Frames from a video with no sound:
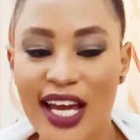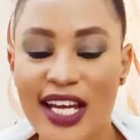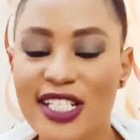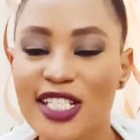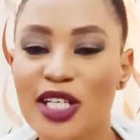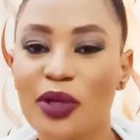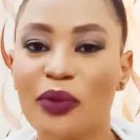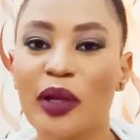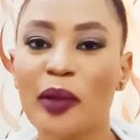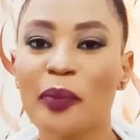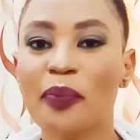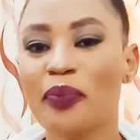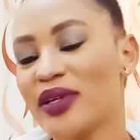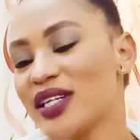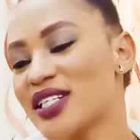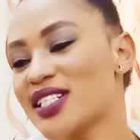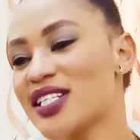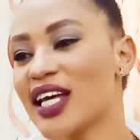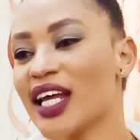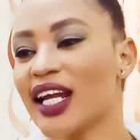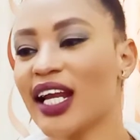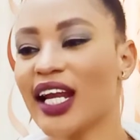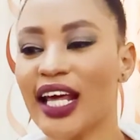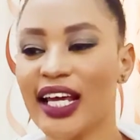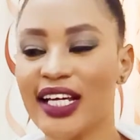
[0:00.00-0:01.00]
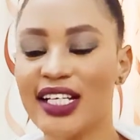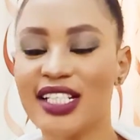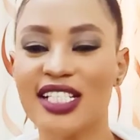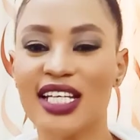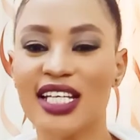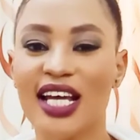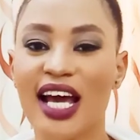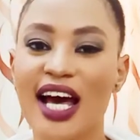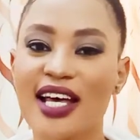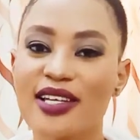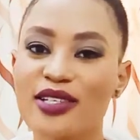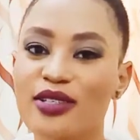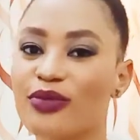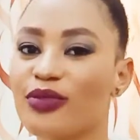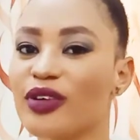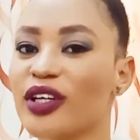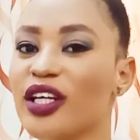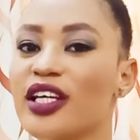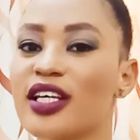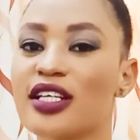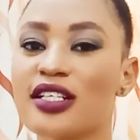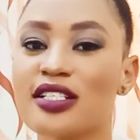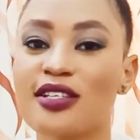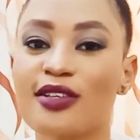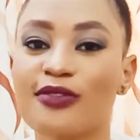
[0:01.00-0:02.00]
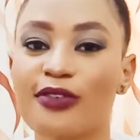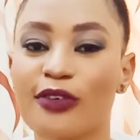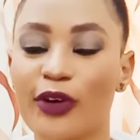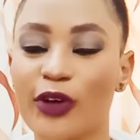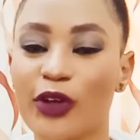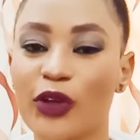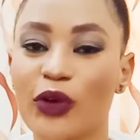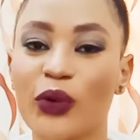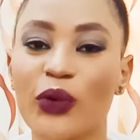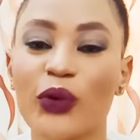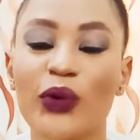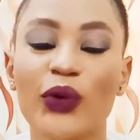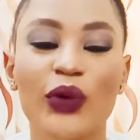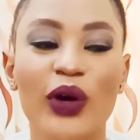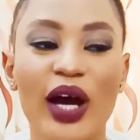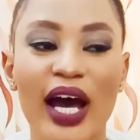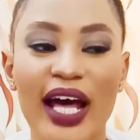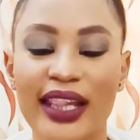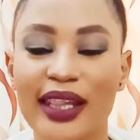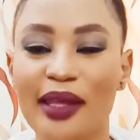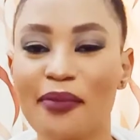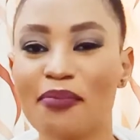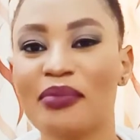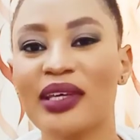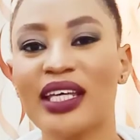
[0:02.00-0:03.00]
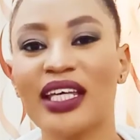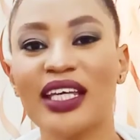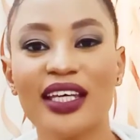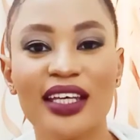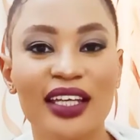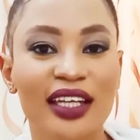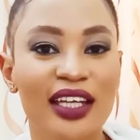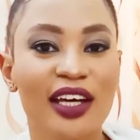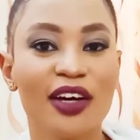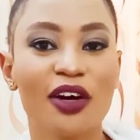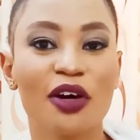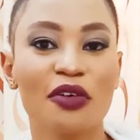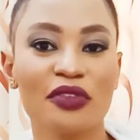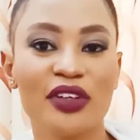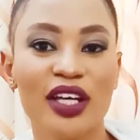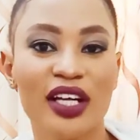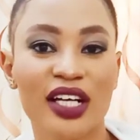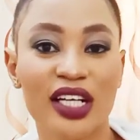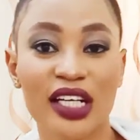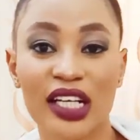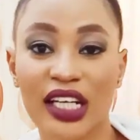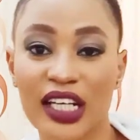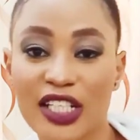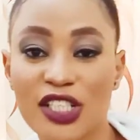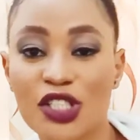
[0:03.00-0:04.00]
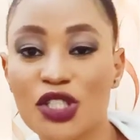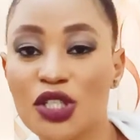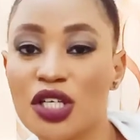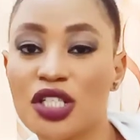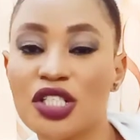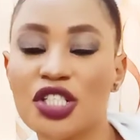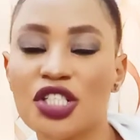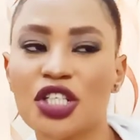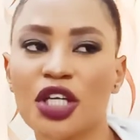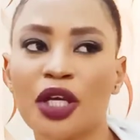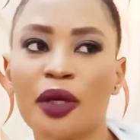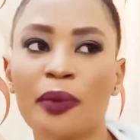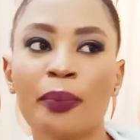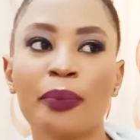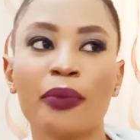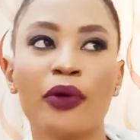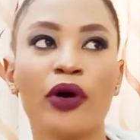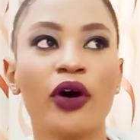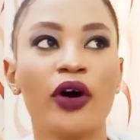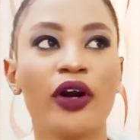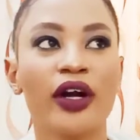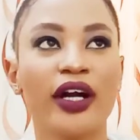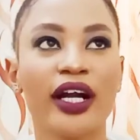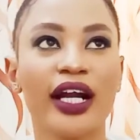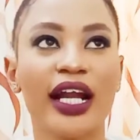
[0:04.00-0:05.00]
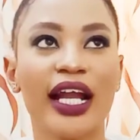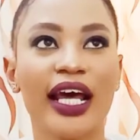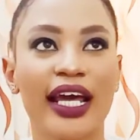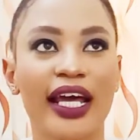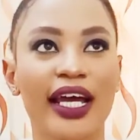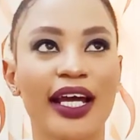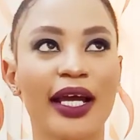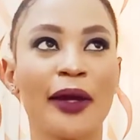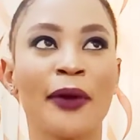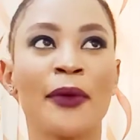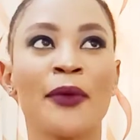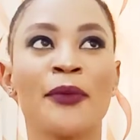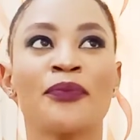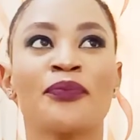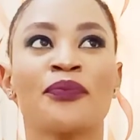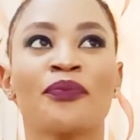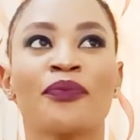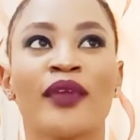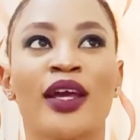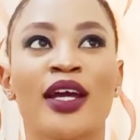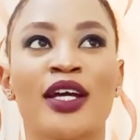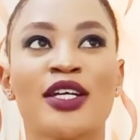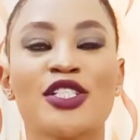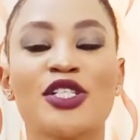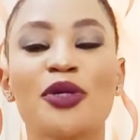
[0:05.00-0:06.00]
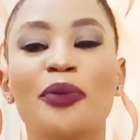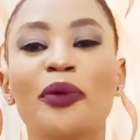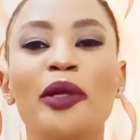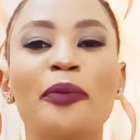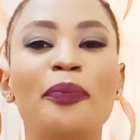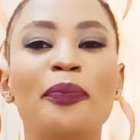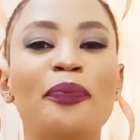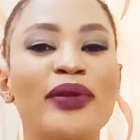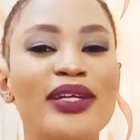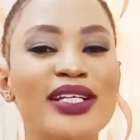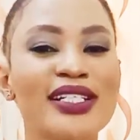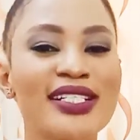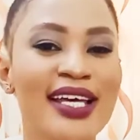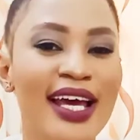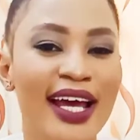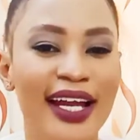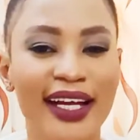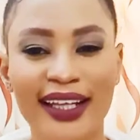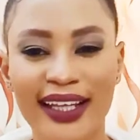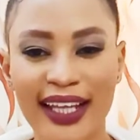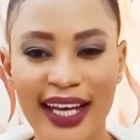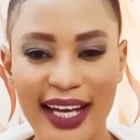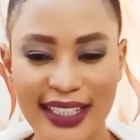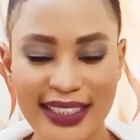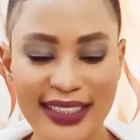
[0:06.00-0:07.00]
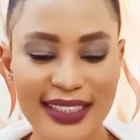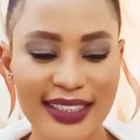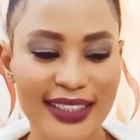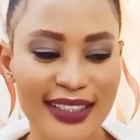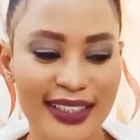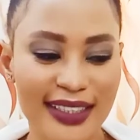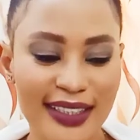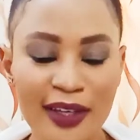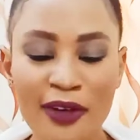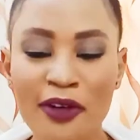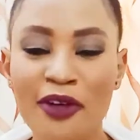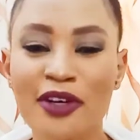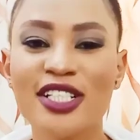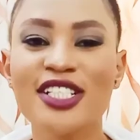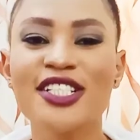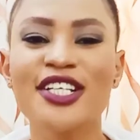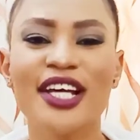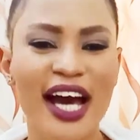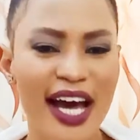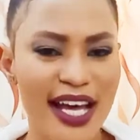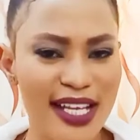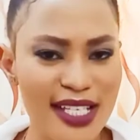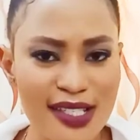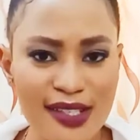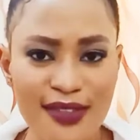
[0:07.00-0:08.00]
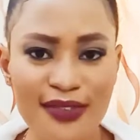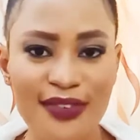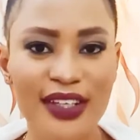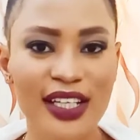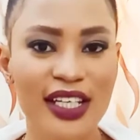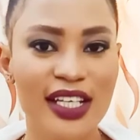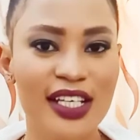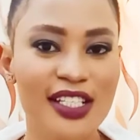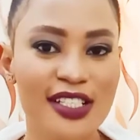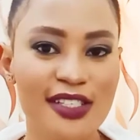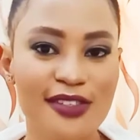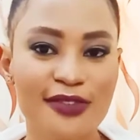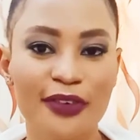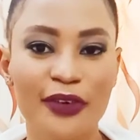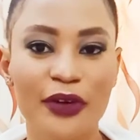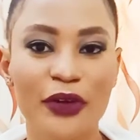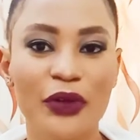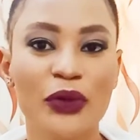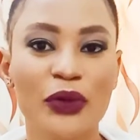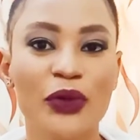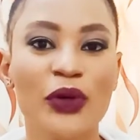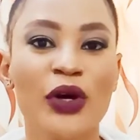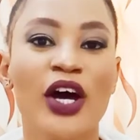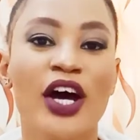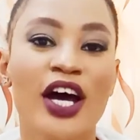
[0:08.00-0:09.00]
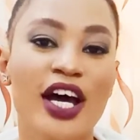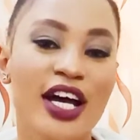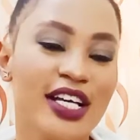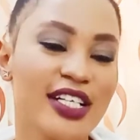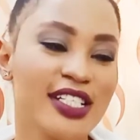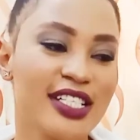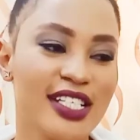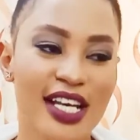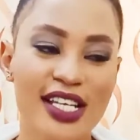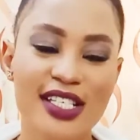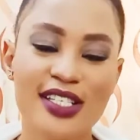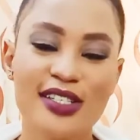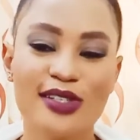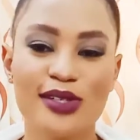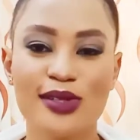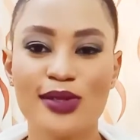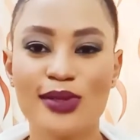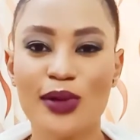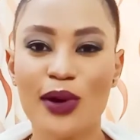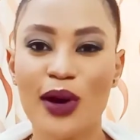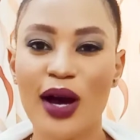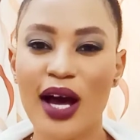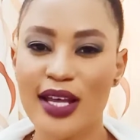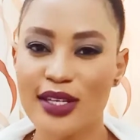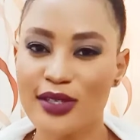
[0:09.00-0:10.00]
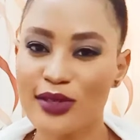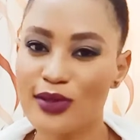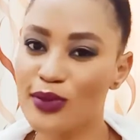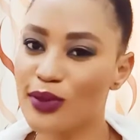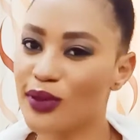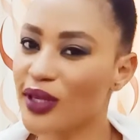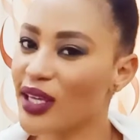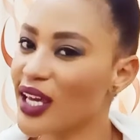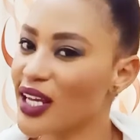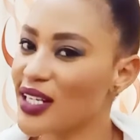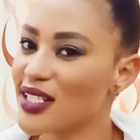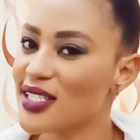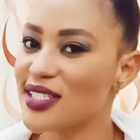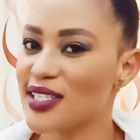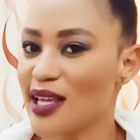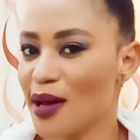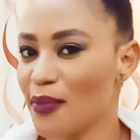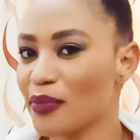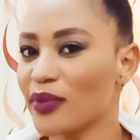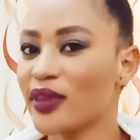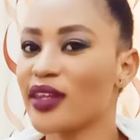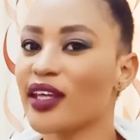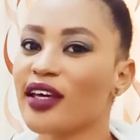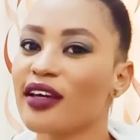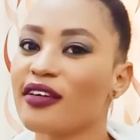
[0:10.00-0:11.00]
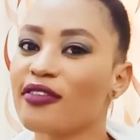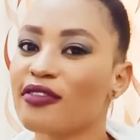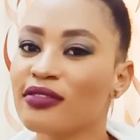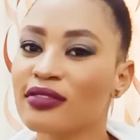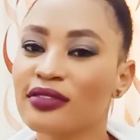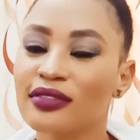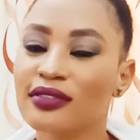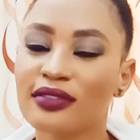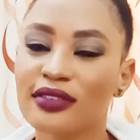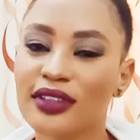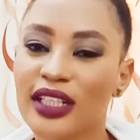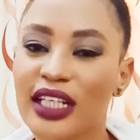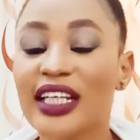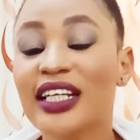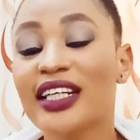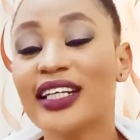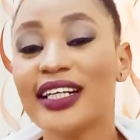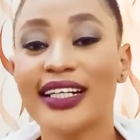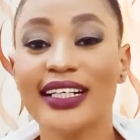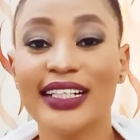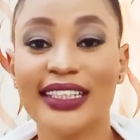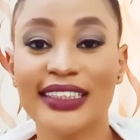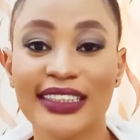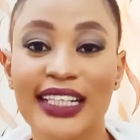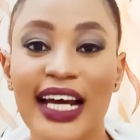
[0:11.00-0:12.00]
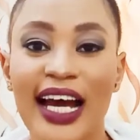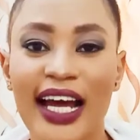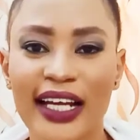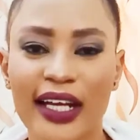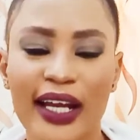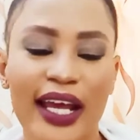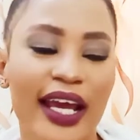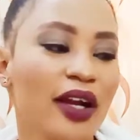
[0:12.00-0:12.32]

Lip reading: She will pretend like she has feelings for you at the beginning of the relationship, or like she will pretend that, you know, she has feelings for you just so as to get something in return.